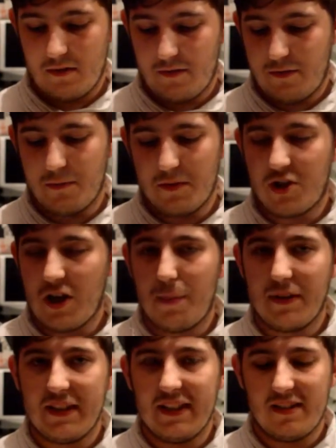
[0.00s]
the
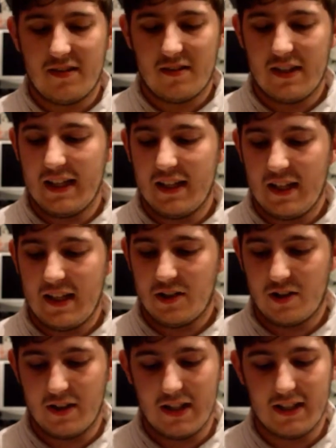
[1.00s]
Japanese to
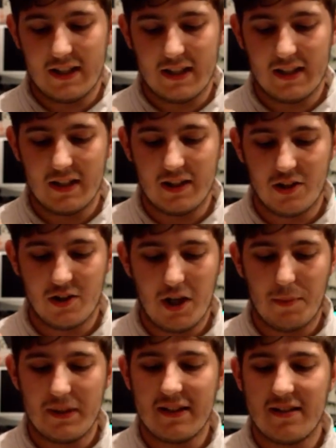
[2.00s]
English, and then English to
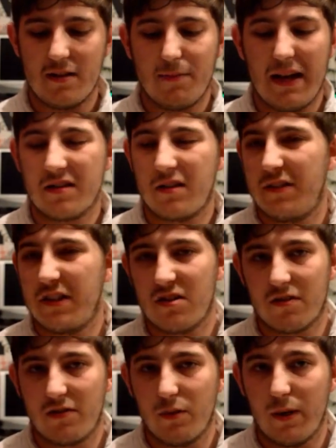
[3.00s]
Japanese at the back, so if you're
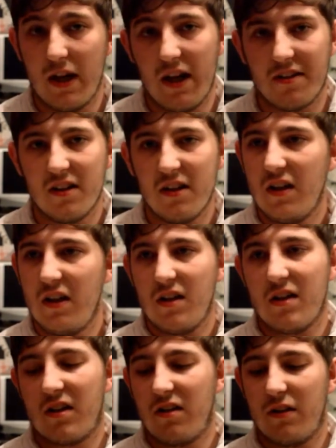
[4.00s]
stuck for a word
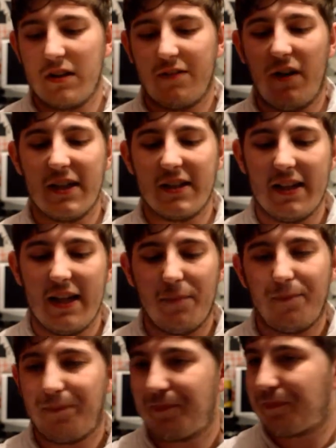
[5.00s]
you can always find it.
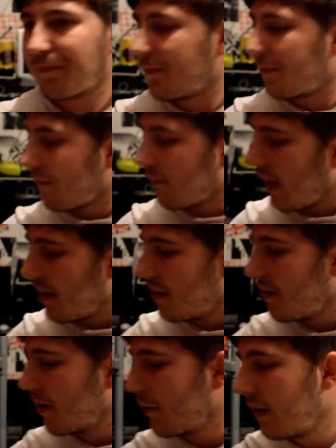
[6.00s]
And
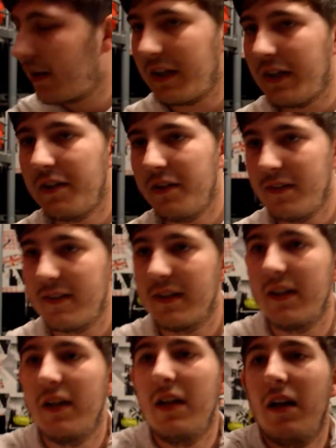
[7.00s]
another one I use,
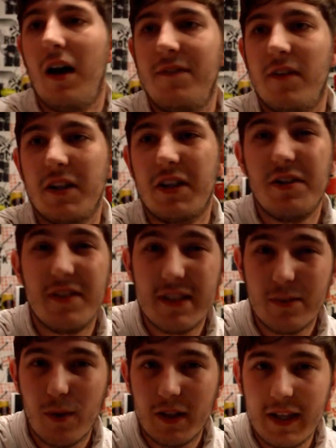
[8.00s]
I've not used
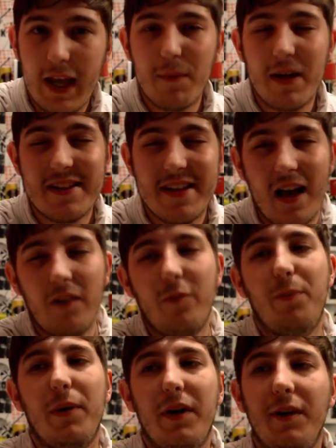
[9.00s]
this one yet
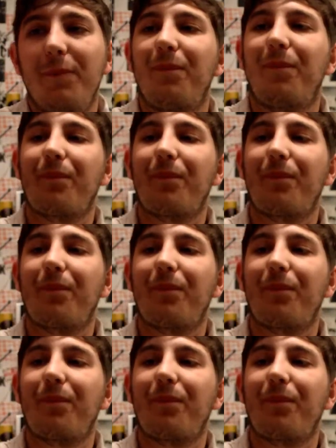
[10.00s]
myself, but